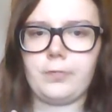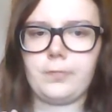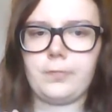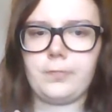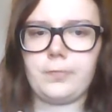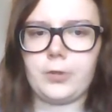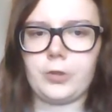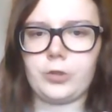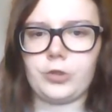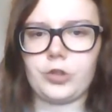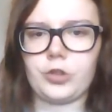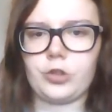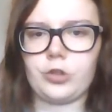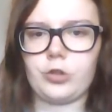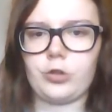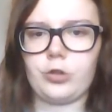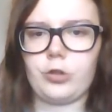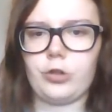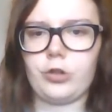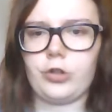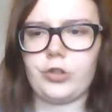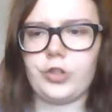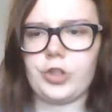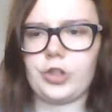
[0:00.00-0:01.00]
first
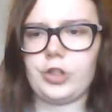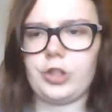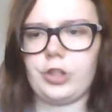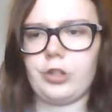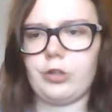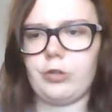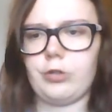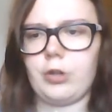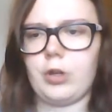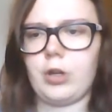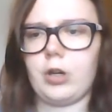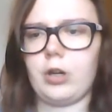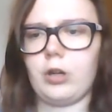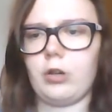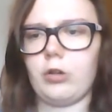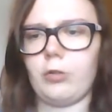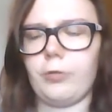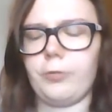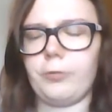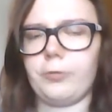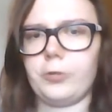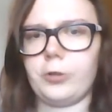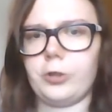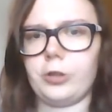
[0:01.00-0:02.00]
choice, then you are
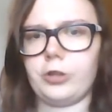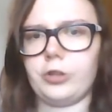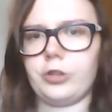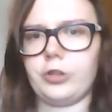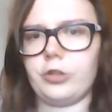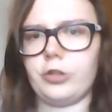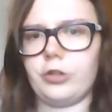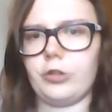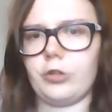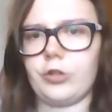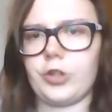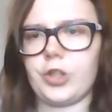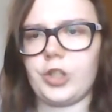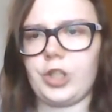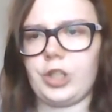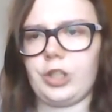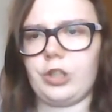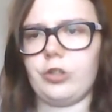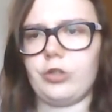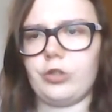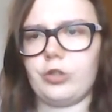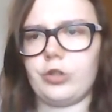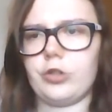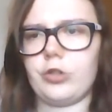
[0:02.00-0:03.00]
offered your
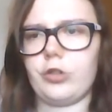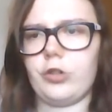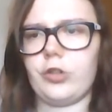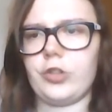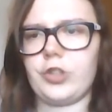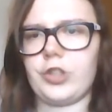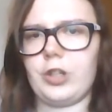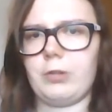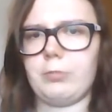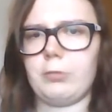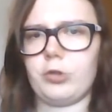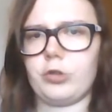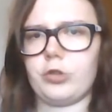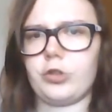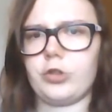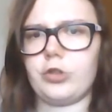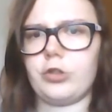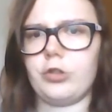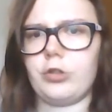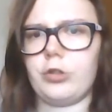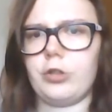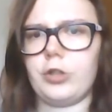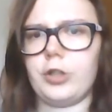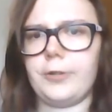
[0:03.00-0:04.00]
second choice. I'm not
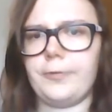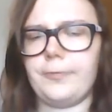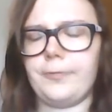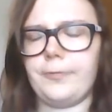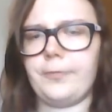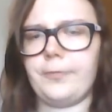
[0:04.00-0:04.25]
sure if,